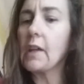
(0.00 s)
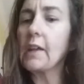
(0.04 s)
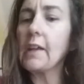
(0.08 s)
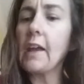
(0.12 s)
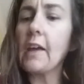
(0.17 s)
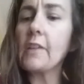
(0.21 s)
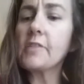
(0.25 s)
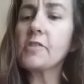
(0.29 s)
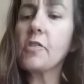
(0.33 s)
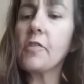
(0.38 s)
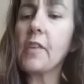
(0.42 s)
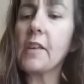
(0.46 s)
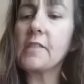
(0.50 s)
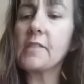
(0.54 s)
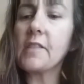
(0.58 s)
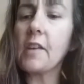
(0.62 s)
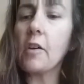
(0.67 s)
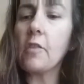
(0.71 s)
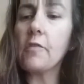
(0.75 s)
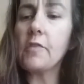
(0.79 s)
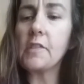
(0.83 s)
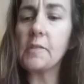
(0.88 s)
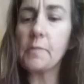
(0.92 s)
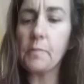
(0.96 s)
yeah, so they
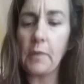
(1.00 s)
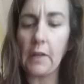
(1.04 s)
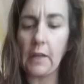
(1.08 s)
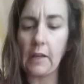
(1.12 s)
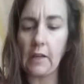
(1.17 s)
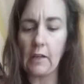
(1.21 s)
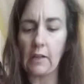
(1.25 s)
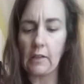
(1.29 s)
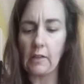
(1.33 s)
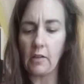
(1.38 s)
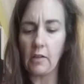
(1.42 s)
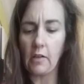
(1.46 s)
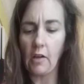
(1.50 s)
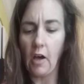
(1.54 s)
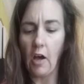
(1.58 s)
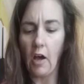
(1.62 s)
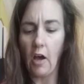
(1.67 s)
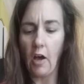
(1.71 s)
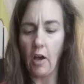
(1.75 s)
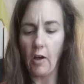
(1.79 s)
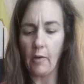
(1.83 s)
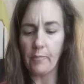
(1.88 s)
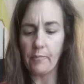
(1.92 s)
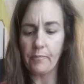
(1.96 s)
sell this big
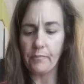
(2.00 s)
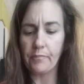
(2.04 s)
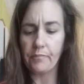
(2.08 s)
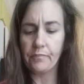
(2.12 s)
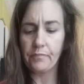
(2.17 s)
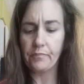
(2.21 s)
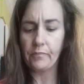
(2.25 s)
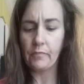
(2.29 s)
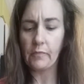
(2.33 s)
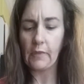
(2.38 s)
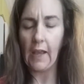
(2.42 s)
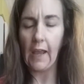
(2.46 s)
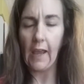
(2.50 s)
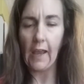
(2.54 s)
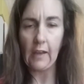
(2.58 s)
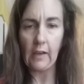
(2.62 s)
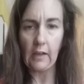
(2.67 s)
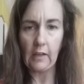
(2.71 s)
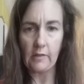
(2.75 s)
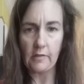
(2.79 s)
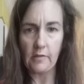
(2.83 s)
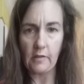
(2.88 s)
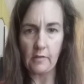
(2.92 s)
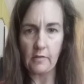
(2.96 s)

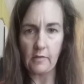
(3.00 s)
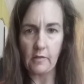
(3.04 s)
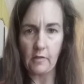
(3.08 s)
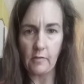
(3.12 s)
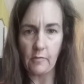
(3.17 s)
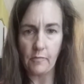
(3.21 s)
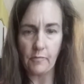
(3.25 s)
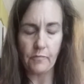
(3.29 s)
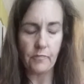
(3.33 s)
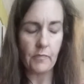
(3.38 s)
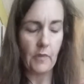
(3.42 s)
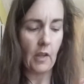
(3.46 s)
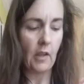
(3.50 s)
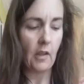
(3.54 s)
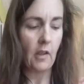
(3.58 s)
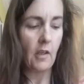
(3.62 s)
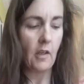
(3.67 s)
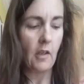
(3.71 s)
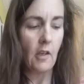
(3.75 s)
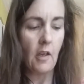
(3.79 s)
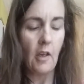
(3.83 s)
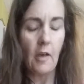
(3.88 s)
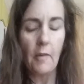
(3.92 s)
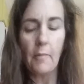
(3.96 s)
canning
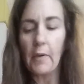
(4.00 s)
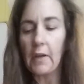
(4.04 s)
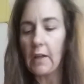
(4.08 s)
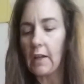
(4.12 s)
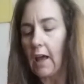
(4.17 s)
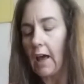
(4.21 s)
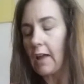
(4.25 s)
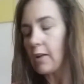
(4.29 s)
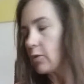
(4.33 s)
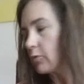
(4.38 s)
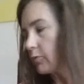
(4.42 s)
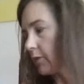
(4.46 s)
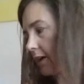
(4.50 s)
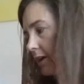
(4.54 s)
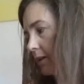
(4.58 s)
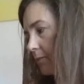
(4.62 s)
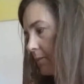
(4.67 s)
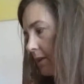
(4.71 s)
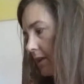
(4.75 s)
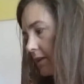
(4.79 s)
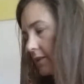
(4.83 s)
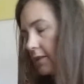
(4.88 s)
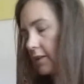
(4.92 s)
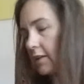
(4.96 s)
system, but I don't
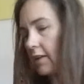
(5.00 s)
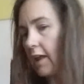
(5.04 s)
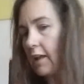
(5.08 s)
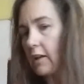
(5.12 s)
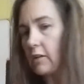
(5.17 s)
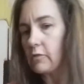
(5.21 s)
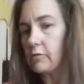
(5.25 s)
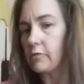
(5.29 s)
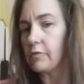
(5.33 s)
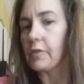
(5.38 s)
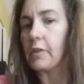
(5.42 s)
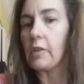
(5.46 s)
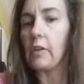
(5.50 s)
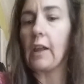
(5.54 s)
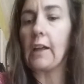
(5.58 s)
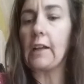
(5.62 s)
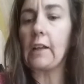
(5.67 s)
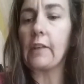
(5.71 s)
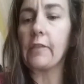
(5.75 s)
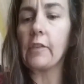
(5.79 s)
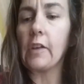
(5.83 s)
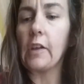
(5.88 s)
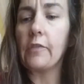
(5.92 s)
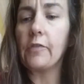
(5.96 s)
recommend it. I don't feel
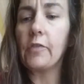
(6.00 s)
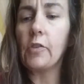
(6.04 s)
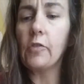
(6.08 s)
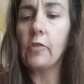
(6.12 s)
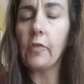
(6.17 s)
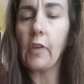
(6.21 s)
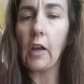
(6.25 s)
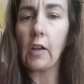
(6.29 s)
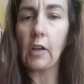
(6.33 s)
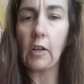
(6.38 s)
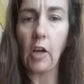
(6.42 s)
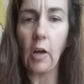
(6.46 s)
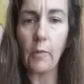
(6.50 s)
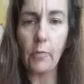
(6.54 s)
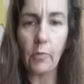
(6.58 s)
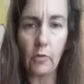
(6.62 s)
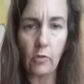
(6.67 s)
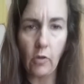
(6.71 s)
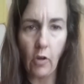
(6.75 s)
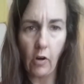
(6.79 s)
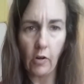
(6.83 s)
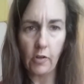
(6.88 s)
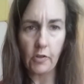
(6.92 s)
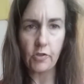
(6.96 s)
like if you've got a couple
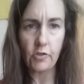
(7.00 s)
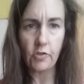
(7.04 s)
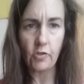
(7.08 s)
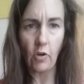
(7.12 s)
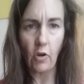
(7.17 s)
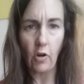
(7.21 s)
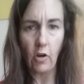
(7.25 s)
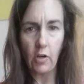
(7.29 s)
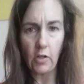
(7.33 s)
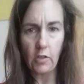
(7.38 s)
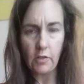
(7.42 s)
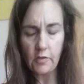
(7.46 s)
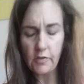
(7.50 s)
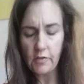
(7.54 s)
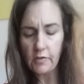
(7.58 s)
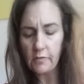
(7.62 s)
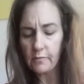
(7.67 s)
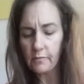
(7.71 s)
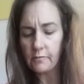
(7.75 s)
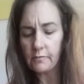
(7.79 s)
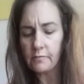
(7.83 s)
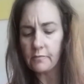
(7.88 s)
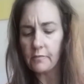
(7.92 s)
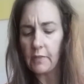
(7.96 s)
large jars
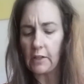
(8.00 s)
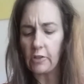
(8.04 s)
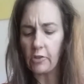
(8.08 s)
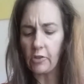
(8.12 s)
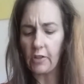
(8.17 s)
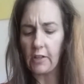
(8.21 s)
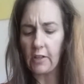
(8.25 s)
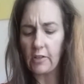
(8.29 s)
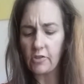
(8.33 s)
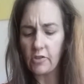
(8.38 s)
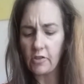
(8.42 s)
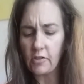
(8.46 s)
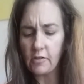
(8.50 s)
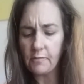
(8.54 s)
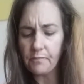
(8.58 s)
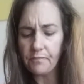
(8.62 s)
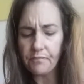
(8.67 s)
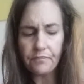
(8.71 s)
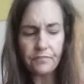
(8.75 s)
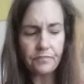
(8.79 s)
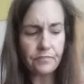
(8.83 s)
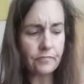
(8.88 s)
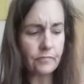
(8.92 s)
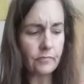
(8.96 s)
in your
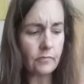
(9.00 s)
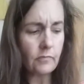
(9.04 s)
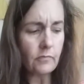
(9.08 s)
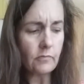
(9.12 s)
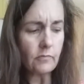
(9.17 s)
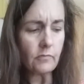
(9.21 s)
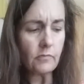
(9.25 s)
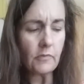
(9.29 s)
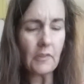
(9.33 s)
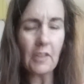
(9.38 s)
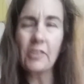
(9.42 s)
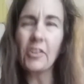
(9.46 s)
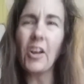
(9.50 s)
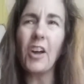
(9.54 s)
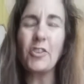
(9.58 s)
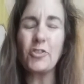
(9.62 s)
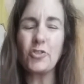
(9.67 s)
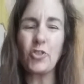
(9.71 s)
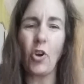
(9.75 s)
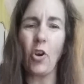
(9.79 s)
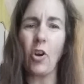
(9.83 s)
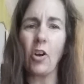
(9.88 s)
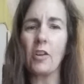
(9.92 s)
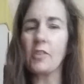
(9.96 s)
kitchen, not
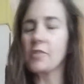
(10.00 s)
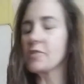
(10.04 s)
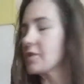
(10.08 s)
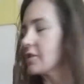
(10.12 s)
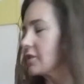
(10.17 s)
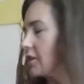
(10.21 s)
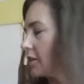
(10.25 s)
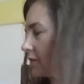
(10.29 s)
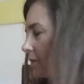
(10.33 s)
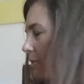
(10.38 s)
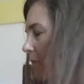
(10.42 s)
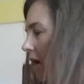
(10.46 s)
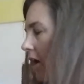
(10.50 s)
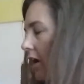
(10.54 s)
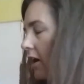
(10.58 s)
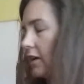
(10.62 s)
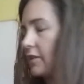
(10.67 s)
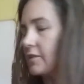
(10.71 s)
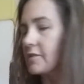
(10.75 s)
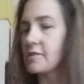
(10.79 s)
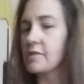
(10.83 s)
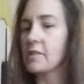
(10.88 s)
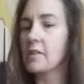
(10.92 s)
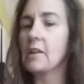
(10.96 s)
jars,
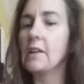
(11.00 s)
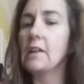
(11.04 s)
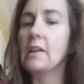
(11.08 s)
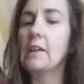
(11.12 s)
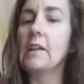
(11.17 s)
pots.